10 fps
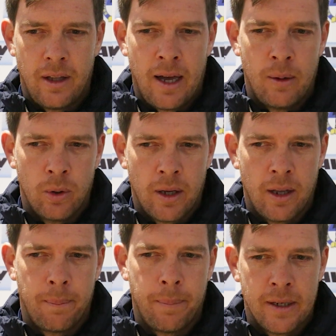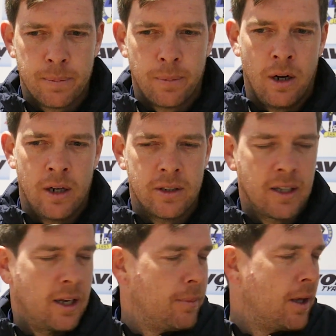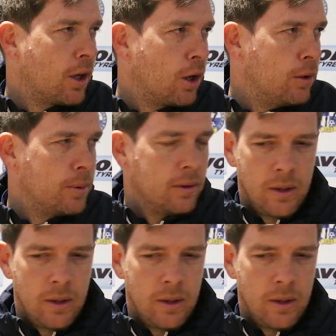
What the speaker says: I will get the best price and get him out of the club.